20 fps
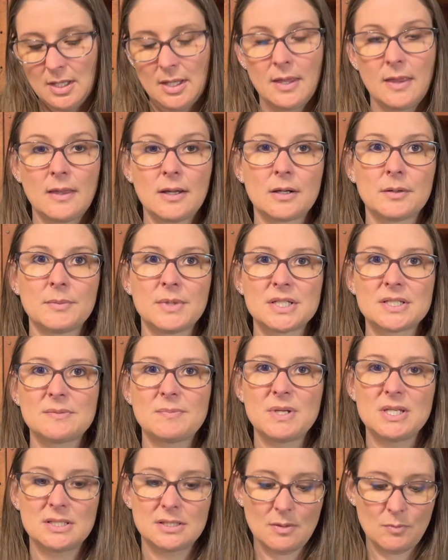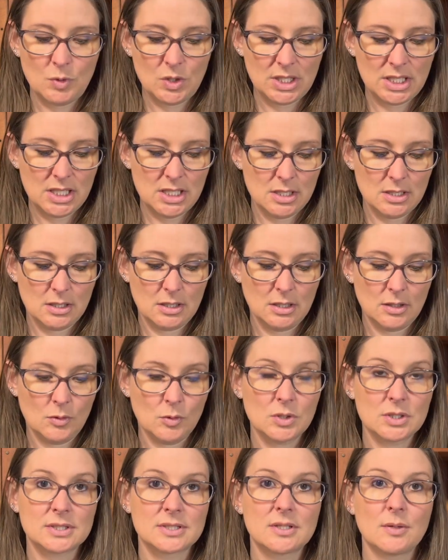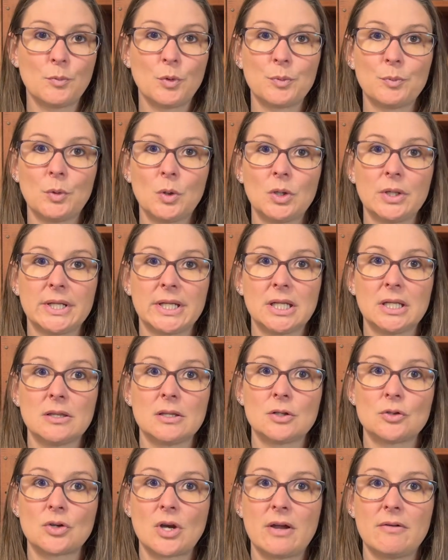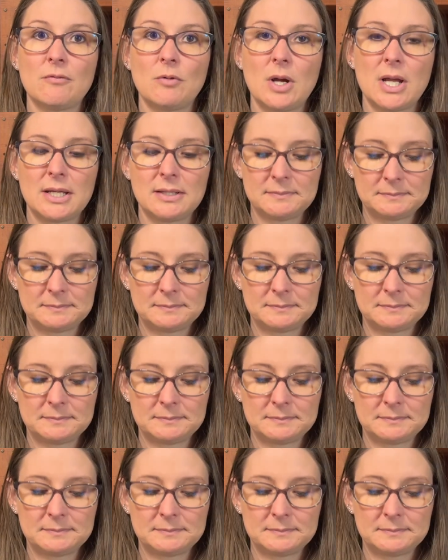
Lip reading: There must be someone here or someone pulling in the driveway.